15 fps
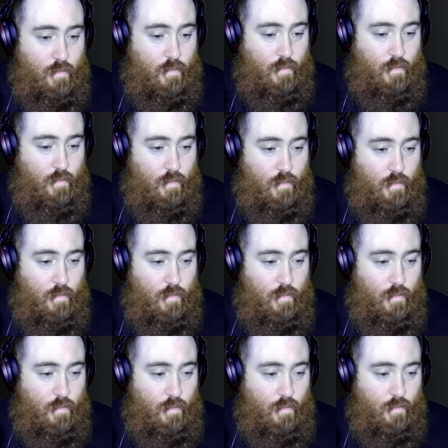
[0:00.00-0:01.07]

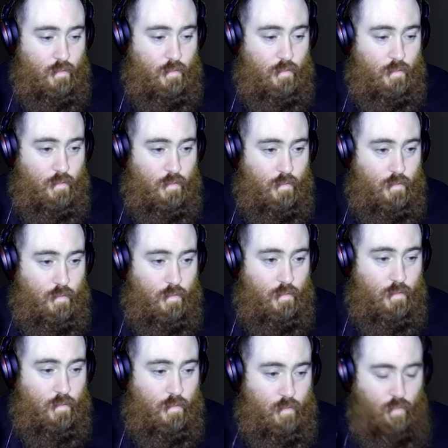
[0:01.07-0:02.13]
[no speech]